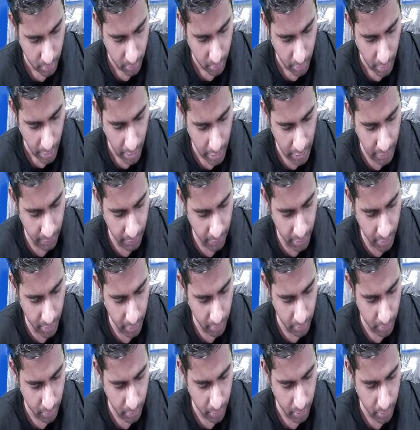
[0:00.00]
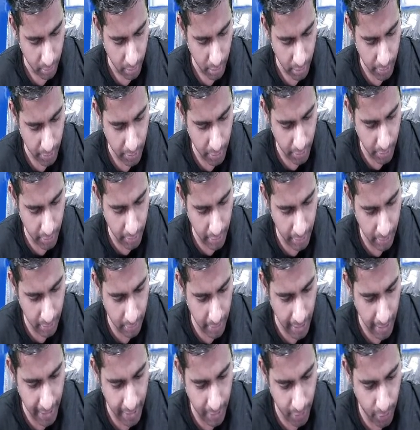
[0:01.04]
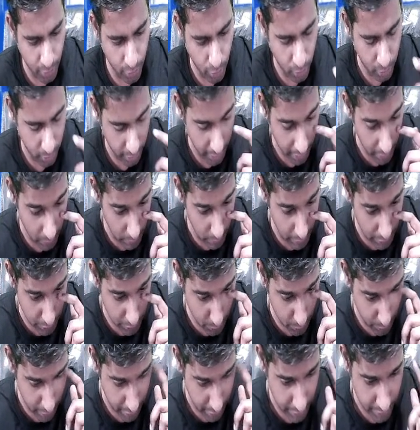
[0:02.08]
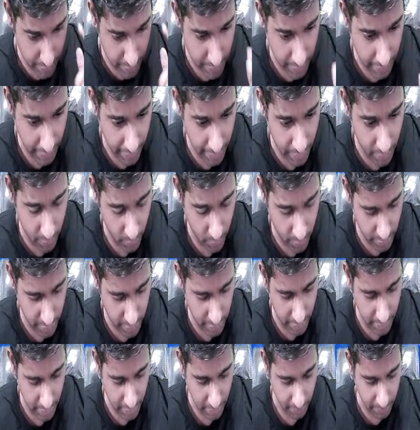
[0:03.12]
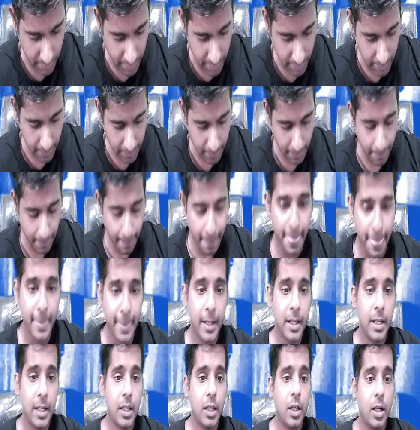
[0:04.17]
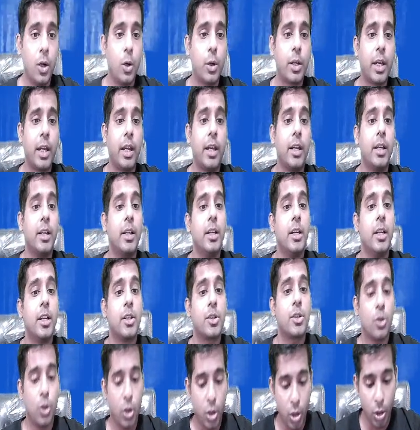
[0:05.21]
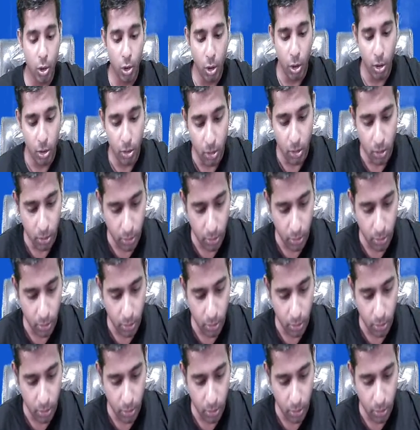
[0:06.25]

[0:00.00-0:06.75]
anyone other than like your regular students. I cannot see the comment. Okay, so